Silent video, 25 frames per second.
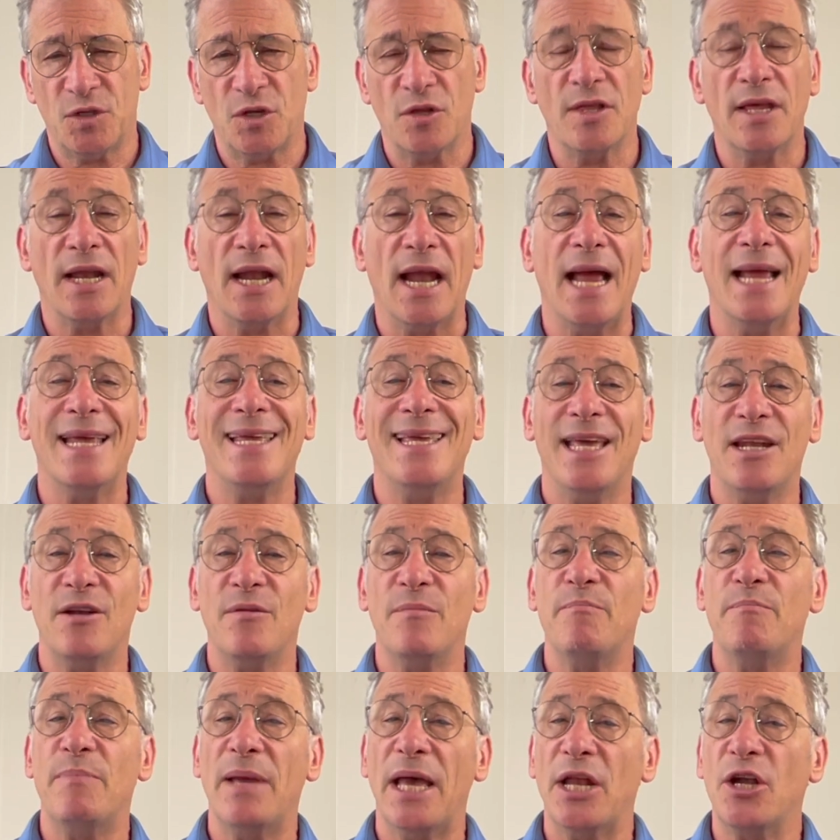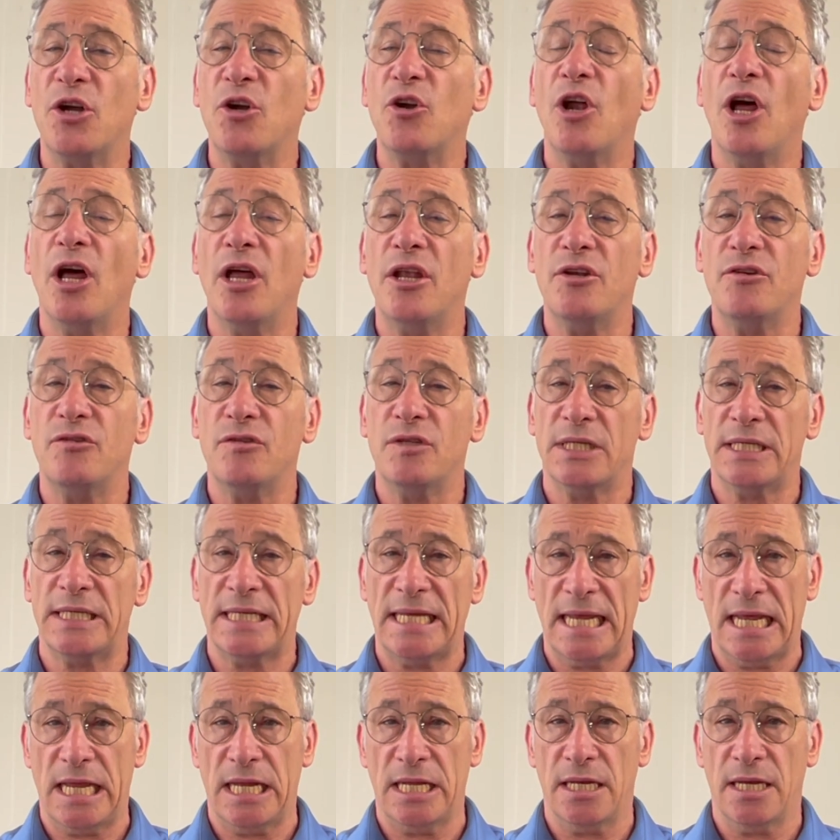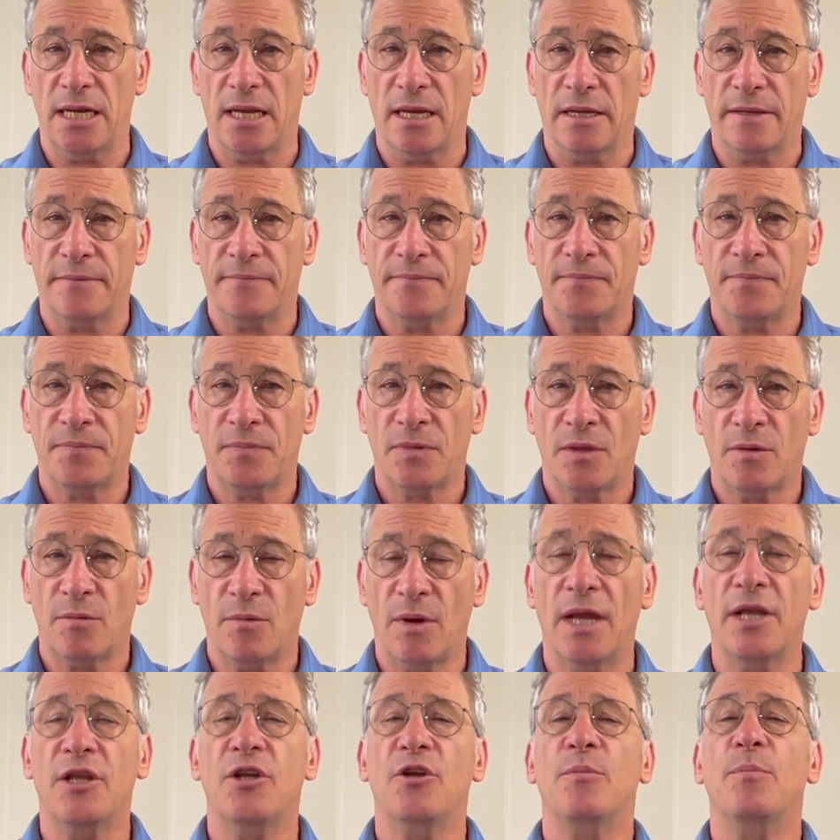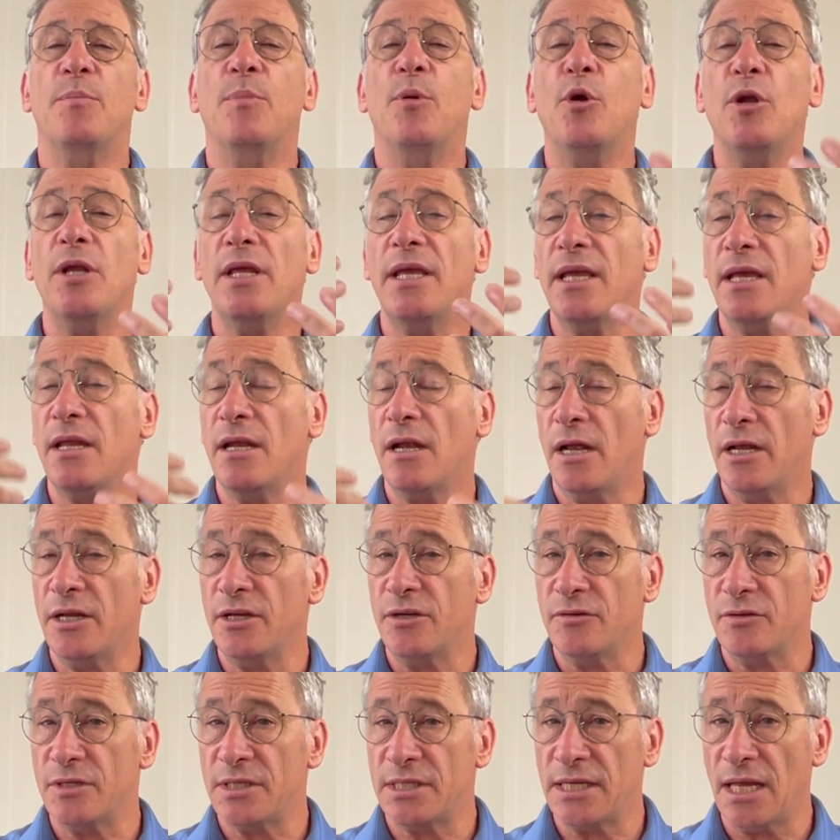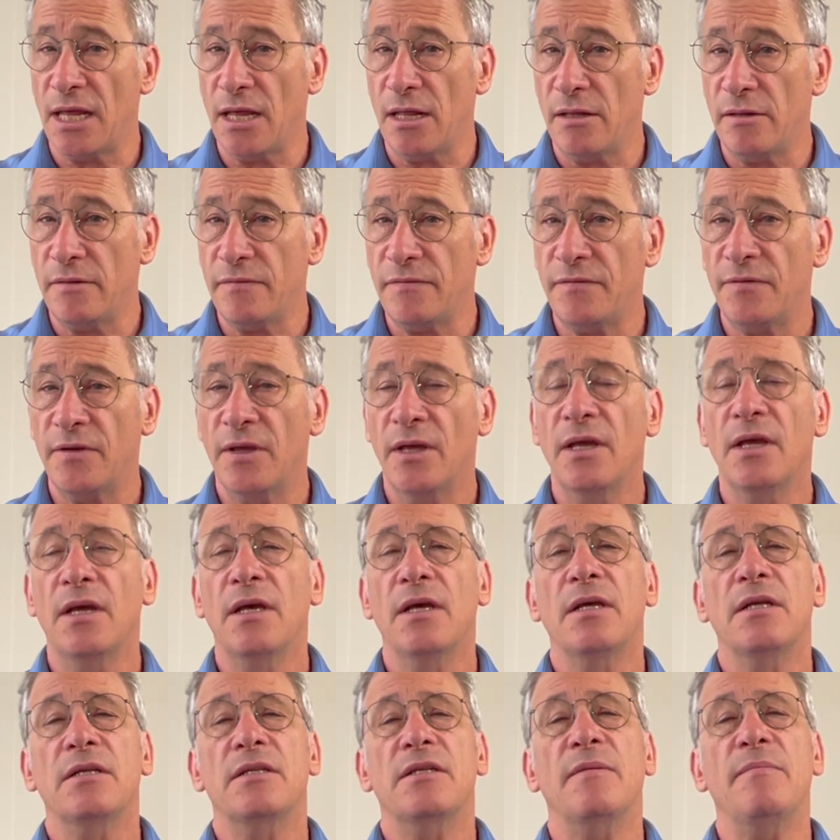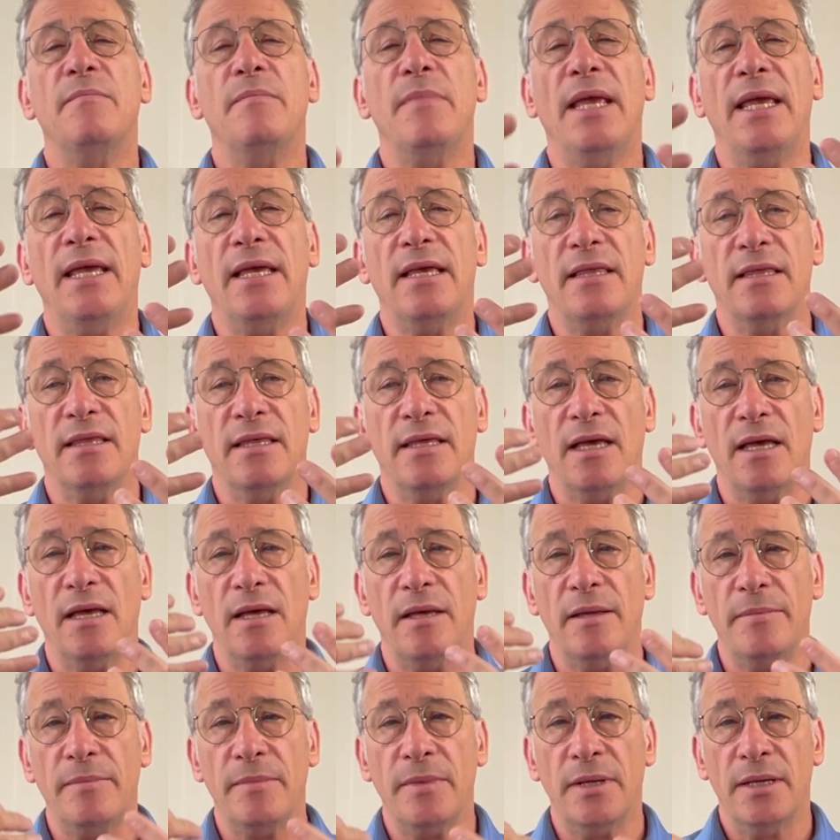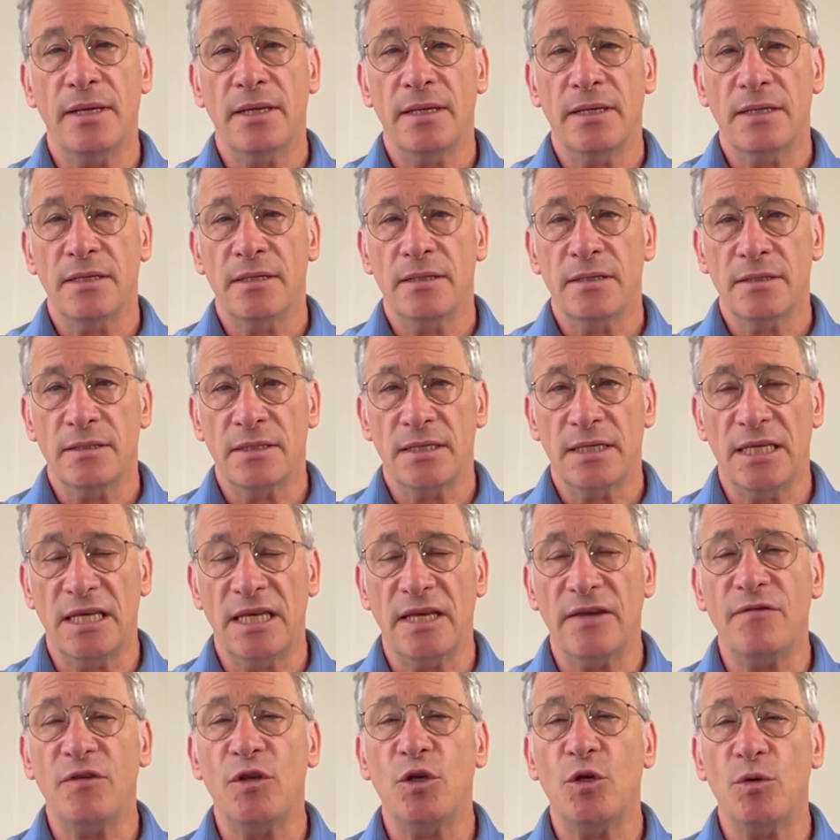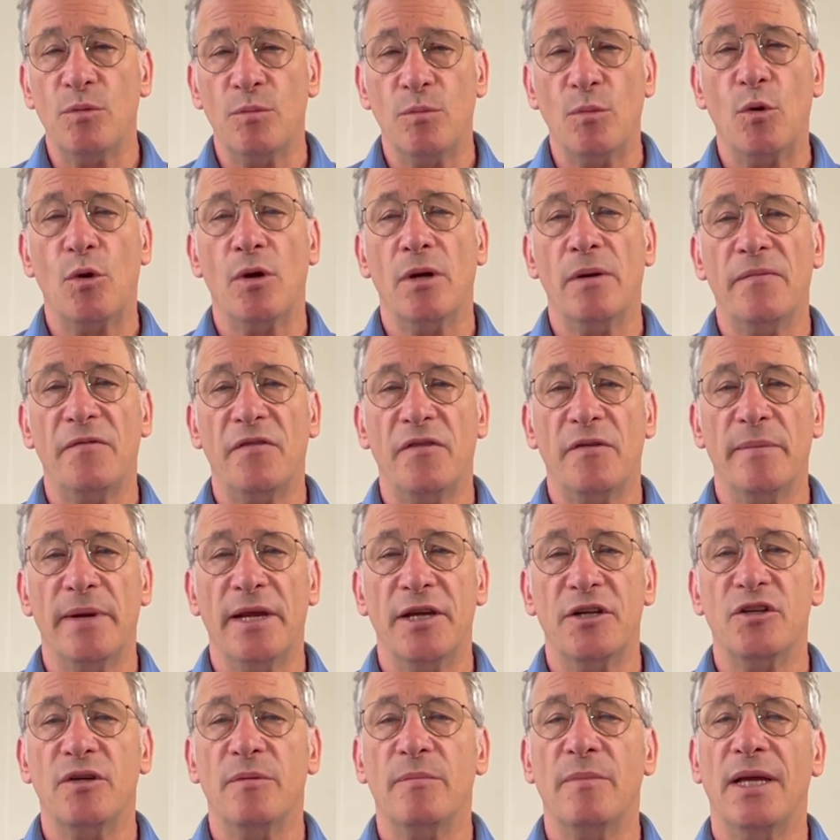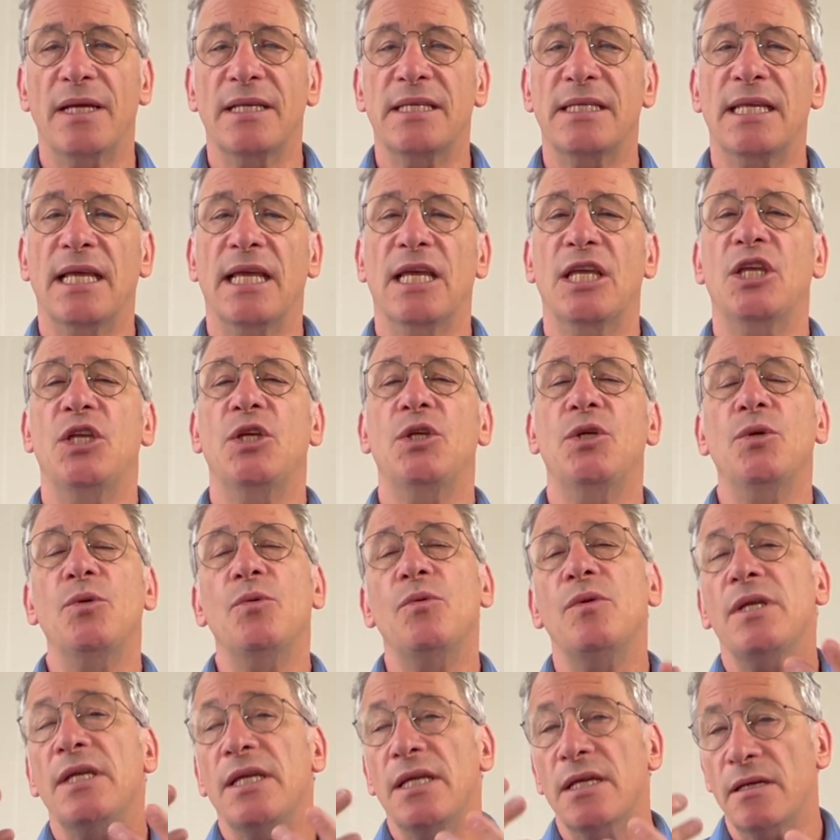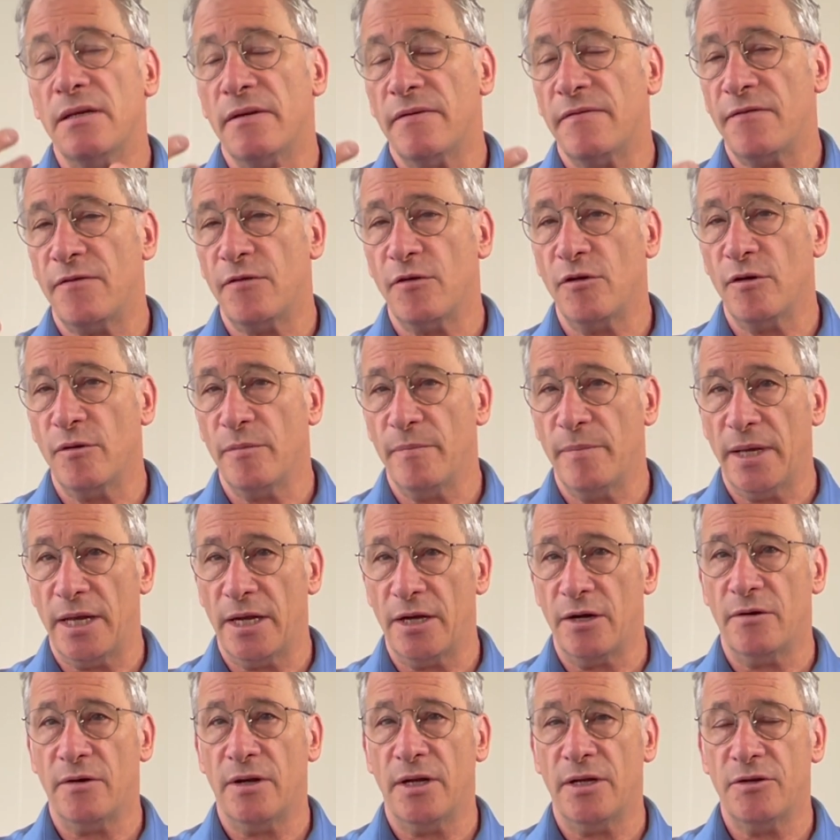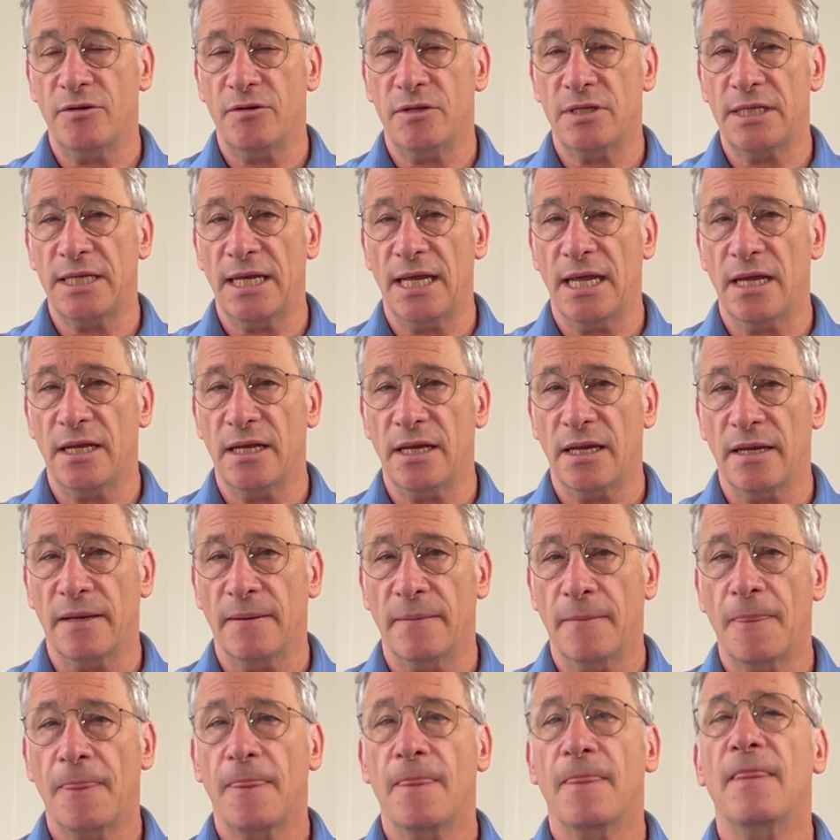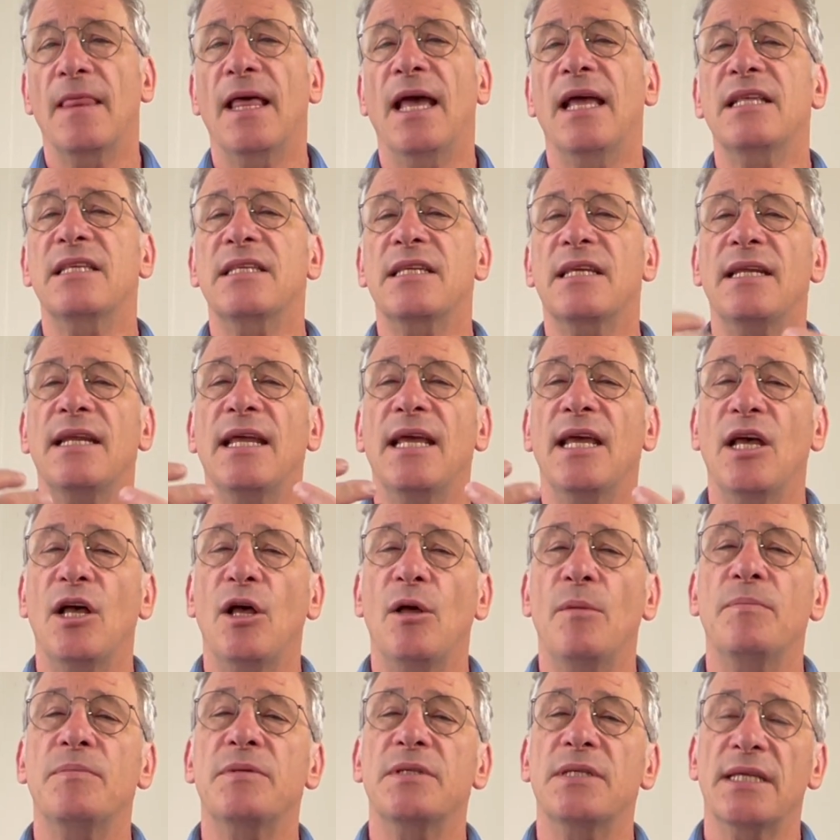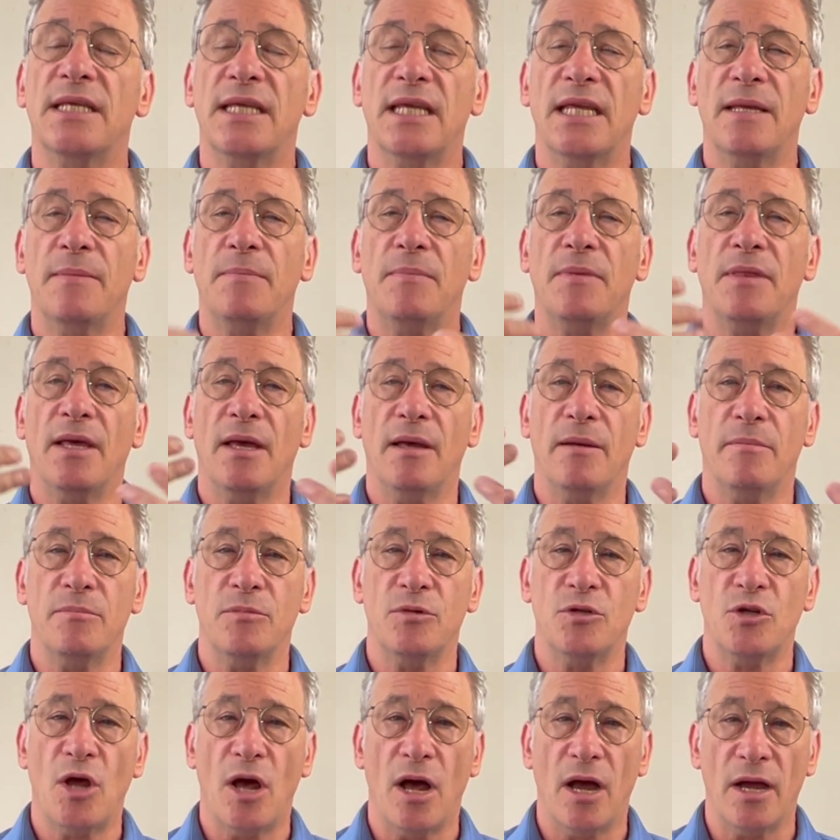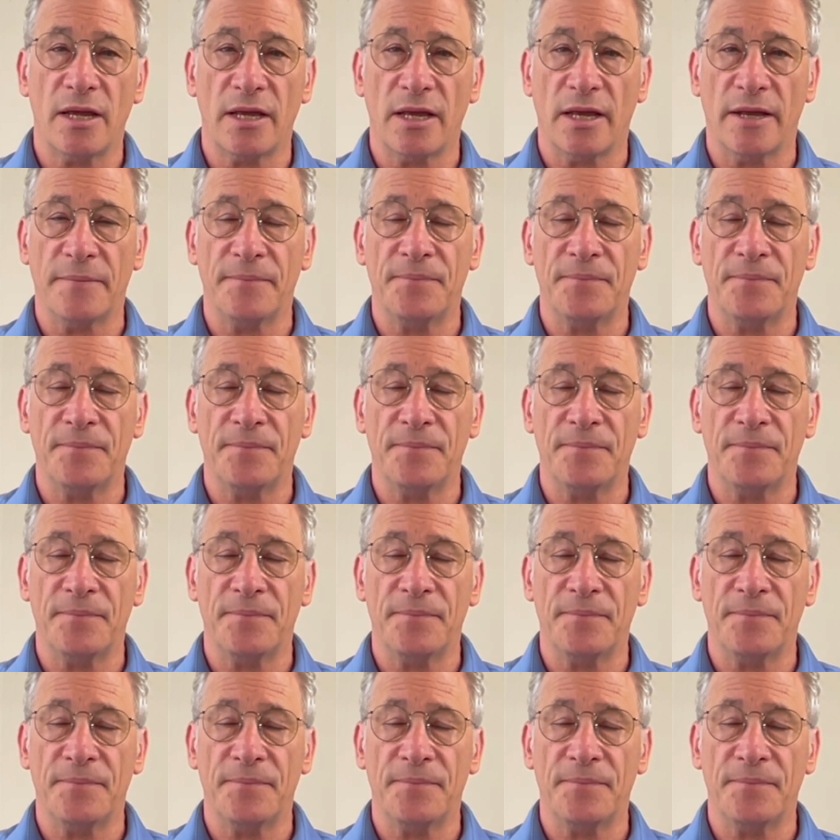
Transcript: that I get a better understanding, right? You're putting it on yourself to make them give you more information by saying you need it for a better understanding. That's going to help to keep them talking.